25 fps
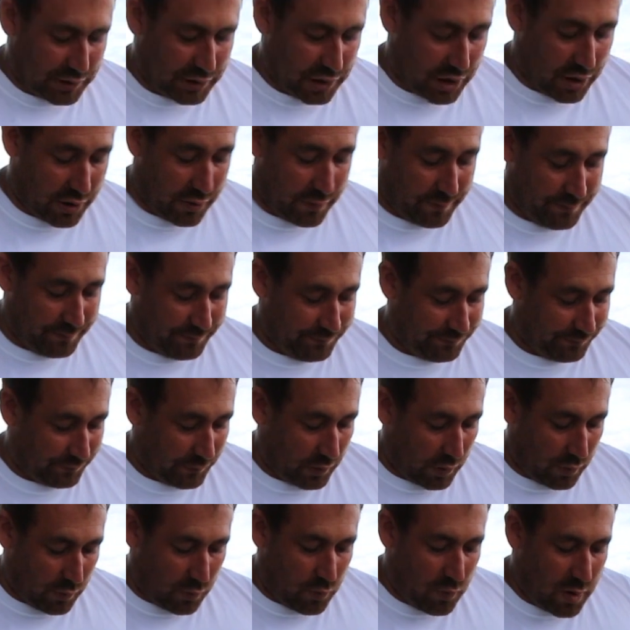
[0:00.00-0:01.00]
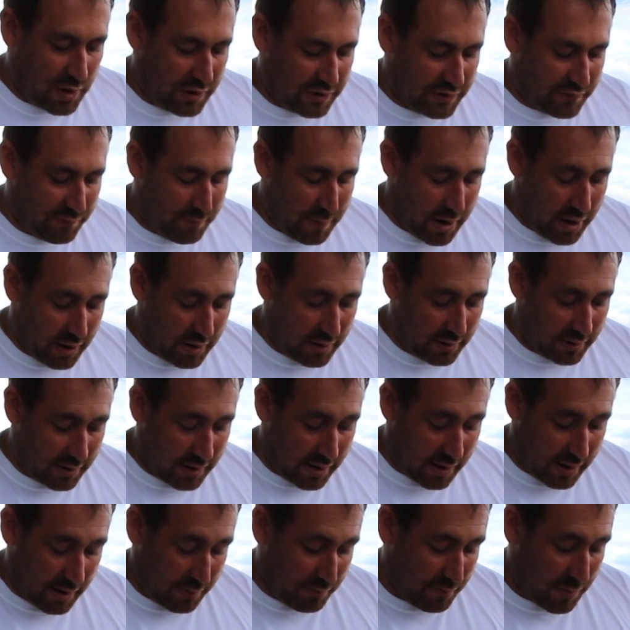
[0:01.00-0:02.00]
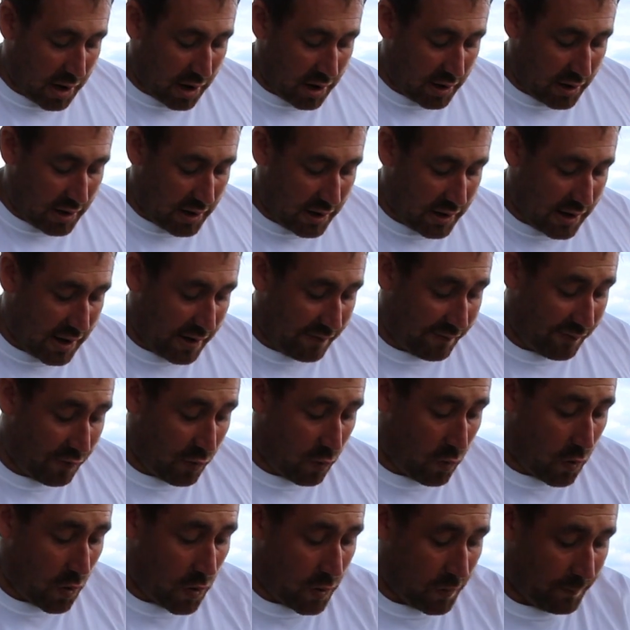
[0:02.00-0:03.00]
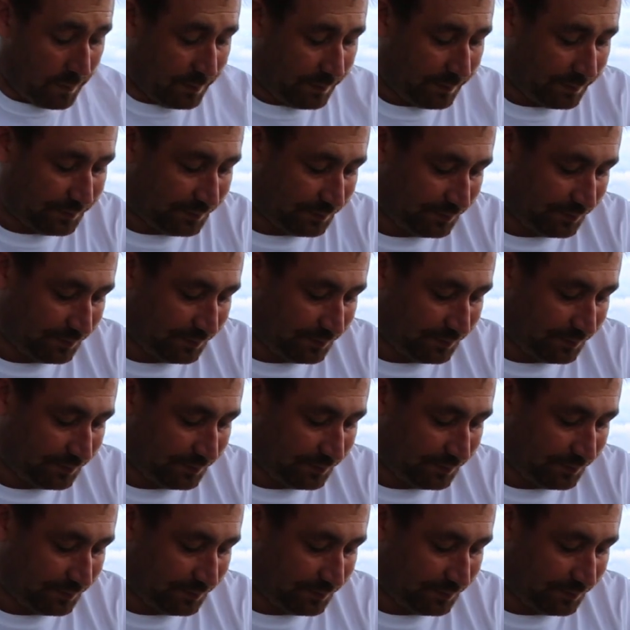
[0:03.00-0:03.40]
So once you've marinated that for a while,